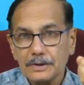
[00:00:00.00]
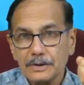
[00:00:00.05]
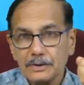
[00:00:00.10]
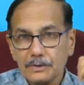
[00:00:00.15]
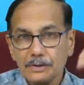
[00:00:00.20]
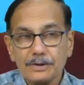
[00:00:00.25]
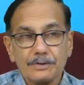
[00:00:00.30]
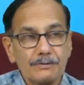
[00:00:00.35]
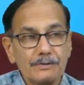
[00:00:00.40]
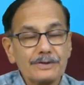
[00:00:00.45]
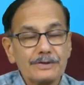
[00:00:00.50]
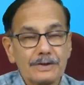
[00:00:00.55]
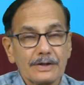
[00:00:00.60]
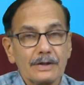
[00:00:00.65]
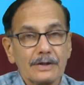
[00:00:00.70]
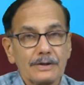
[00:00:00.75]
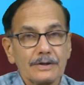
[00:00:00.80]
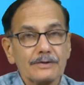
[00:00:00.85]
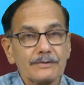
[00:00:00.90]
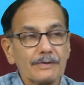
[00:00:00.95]
So if we
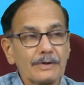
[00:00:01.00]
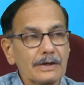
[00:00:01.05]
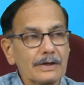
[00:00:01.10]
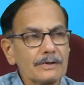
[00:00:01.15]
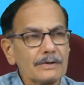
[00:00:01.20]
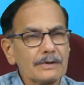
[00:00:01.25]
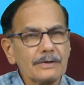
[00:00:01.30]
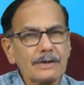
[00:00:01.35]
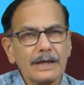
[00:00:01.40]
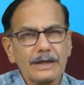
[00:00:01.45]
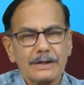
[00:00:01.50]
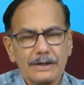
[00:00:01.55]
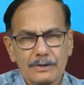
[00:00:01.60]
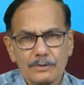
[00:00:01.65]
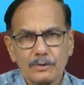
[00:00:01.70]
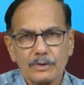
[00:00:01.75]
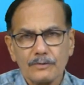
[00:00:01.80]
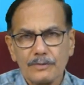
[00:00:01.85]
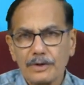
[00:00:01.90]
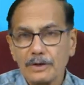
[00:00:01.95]
say he has
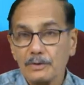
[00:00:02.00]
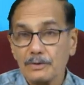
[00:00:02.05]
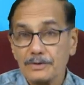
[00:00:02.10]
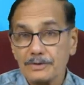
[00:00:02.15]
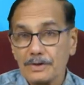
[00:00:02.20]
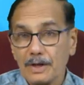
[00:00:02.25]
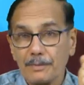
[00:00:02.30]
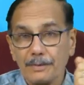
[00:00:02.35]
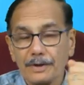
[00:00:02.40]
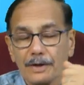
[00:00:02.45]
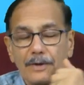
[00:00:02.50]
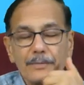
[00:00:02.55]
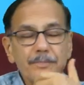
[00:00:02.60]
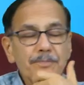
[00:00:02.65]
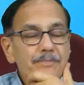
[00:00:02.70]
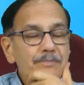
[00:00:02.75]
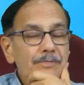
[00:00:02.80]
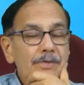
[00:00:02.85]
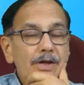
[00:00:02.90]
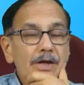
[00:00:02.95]
got very good stamina.
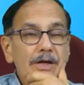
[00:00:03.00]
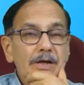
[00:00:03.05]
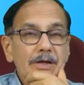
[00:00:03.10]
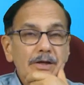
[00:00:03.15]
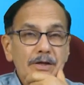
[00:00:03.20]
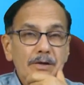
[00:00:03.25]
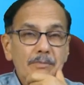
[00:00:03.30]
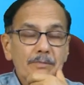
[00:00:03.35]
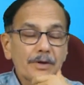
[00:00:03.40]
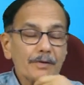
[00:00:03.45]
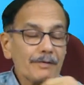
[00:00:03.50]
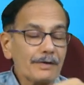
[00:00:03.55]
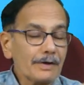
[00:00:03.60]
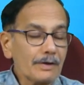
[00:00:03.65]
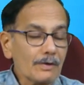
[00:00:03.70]
But when we